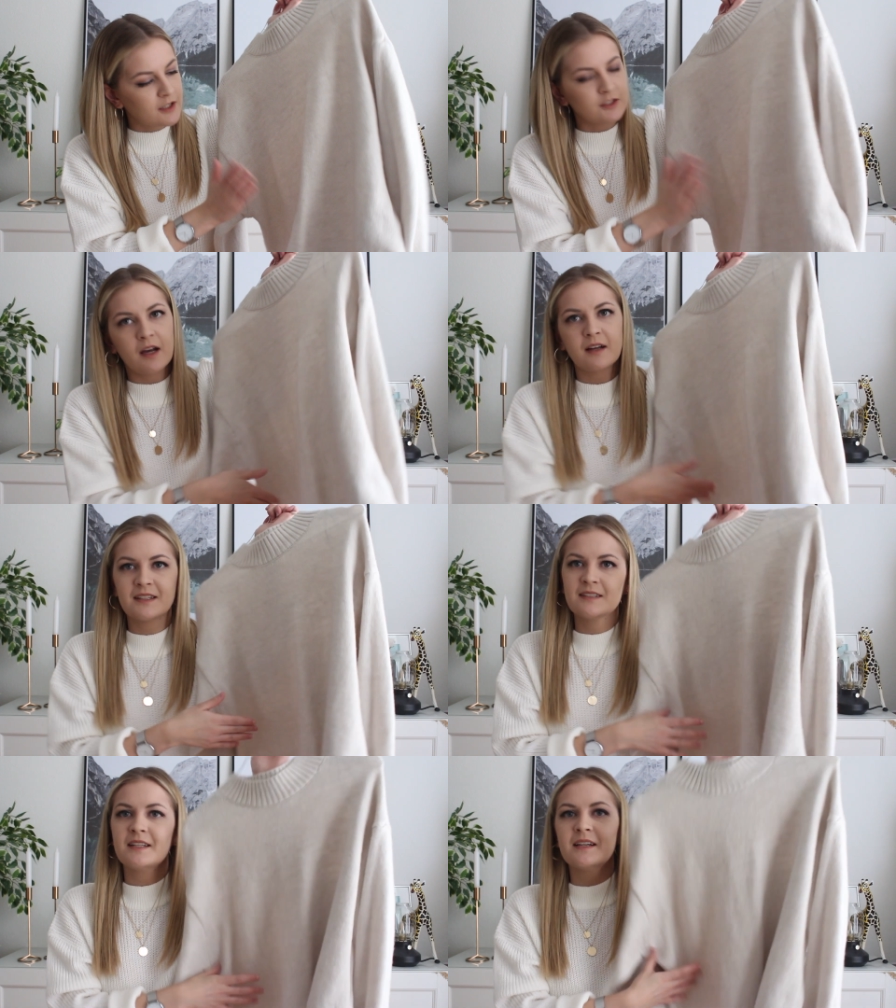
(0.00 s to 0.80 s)
tuck
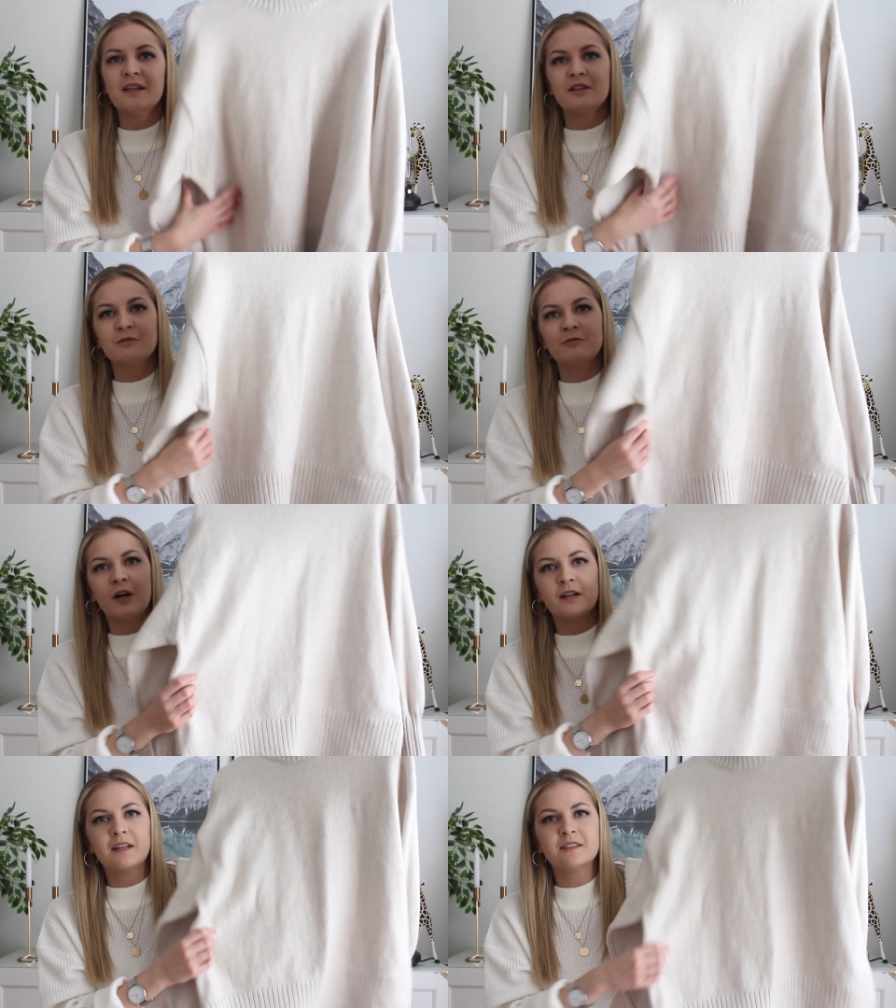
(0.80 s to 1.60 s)
this in at the
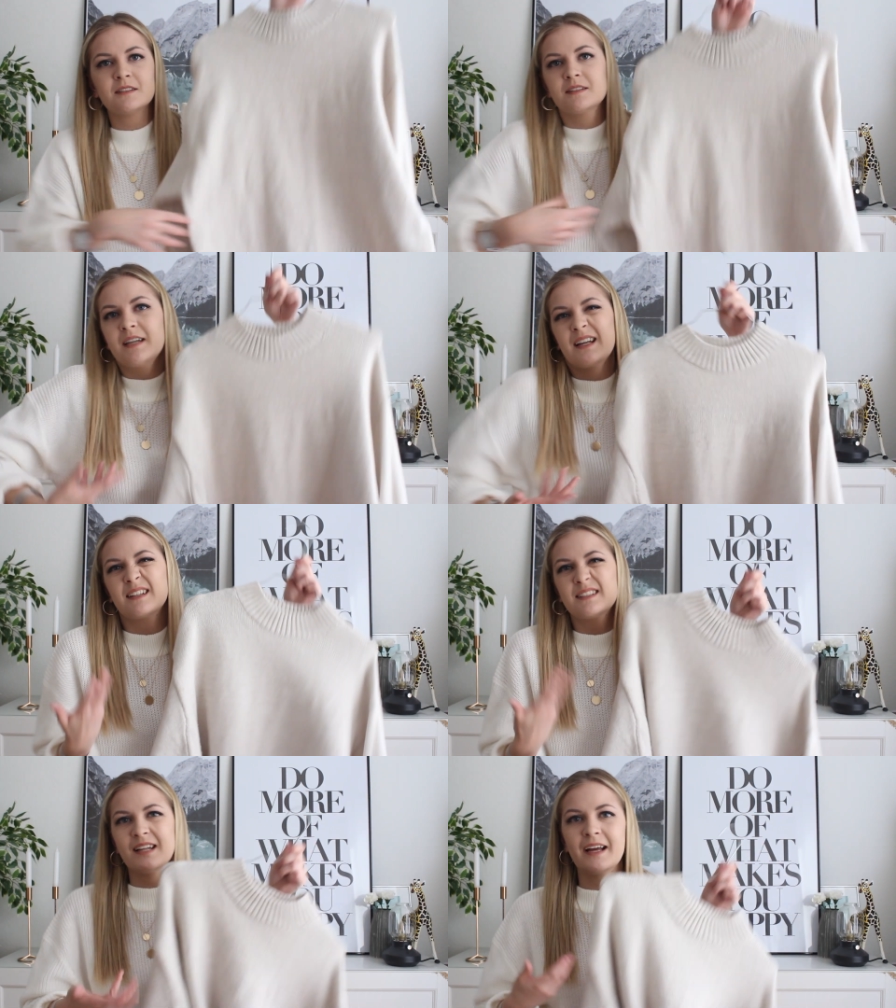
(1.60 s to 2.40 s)
front and just get
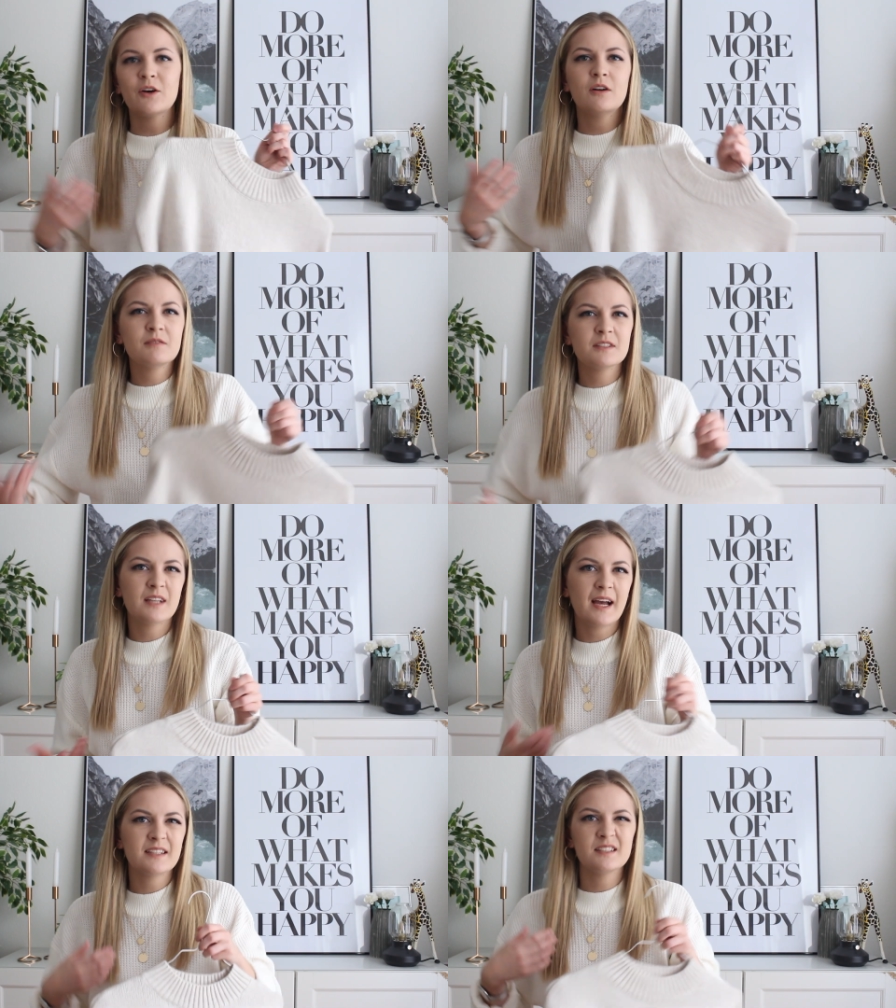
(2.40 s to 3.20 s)
this like
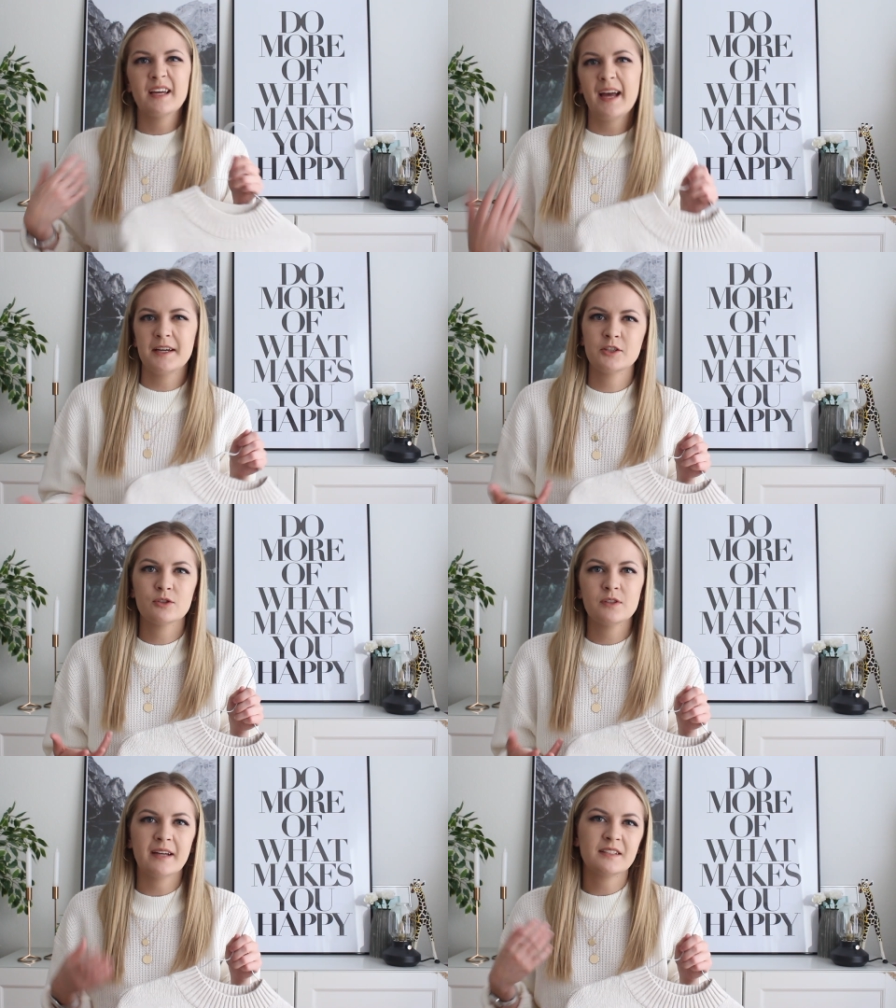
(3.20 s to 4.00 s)
oversized
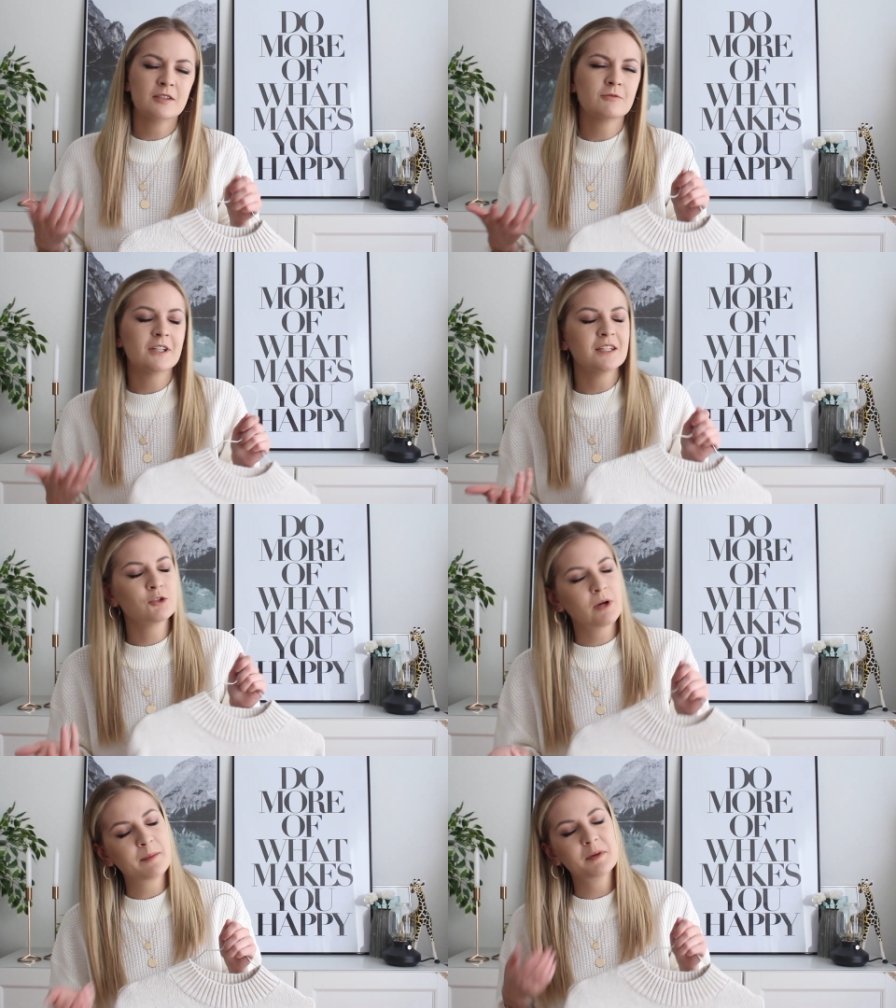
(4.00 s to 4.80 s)
casual I didn't really
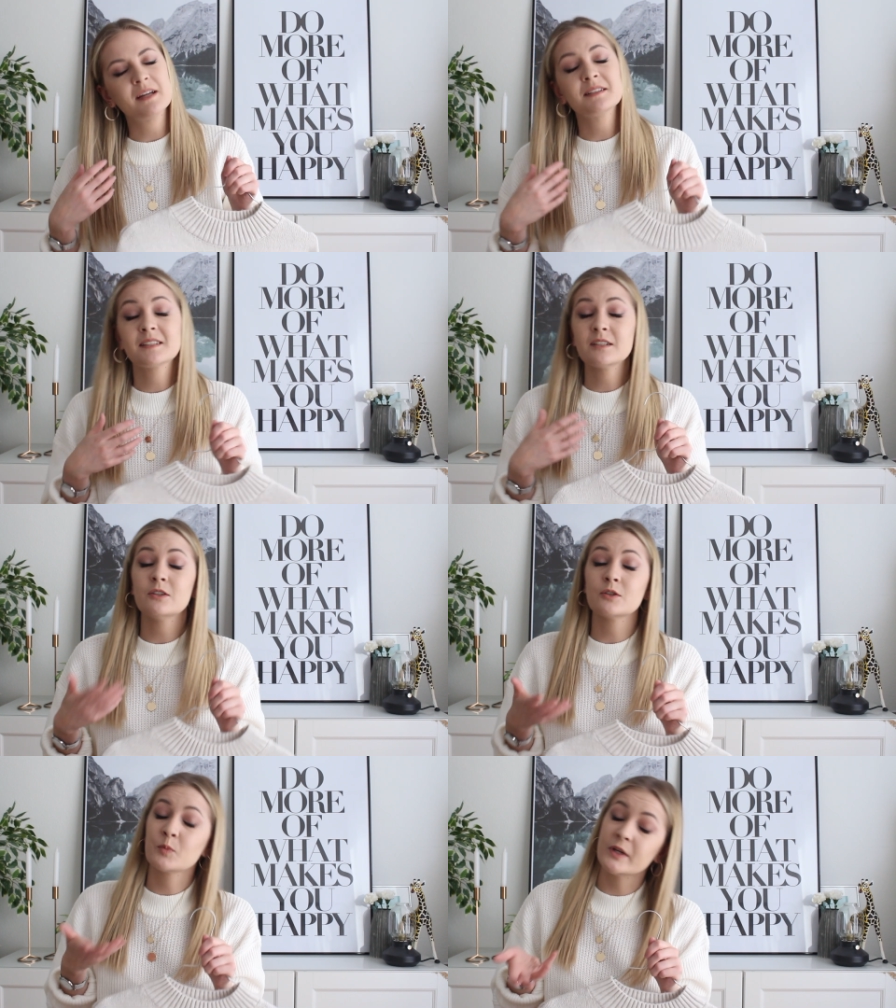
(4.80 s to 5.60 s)
try but I still
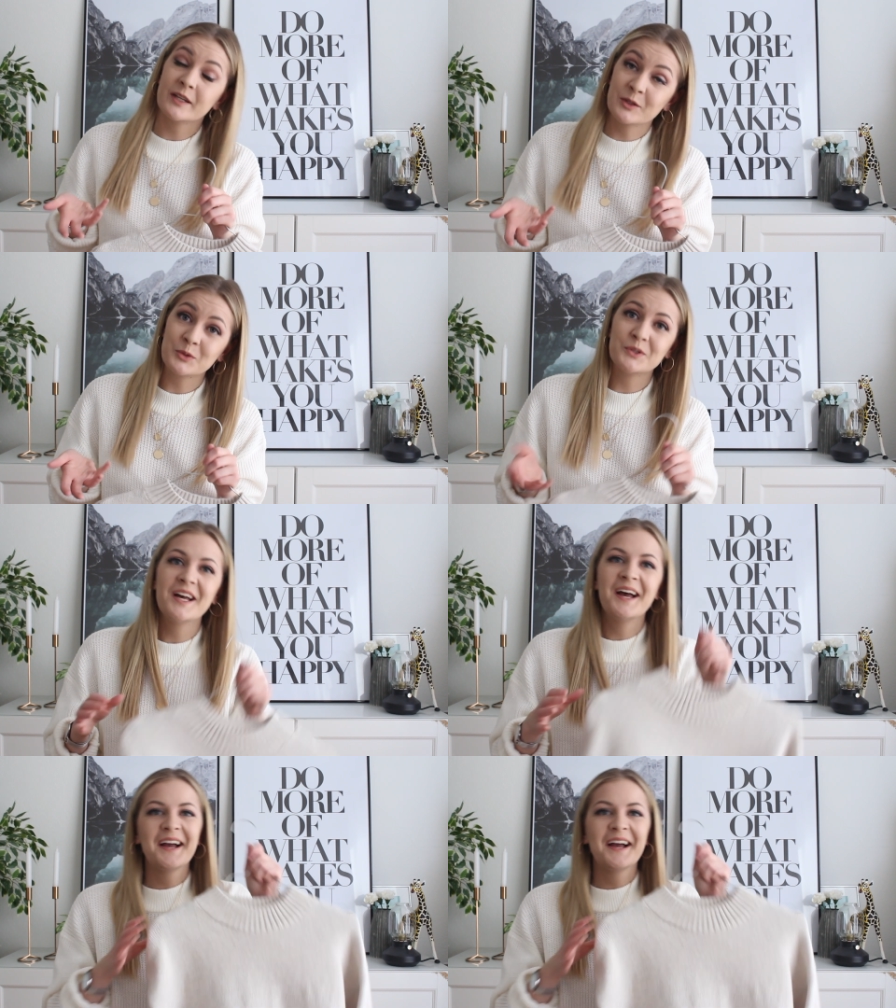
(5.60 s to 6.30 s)
look pretty cool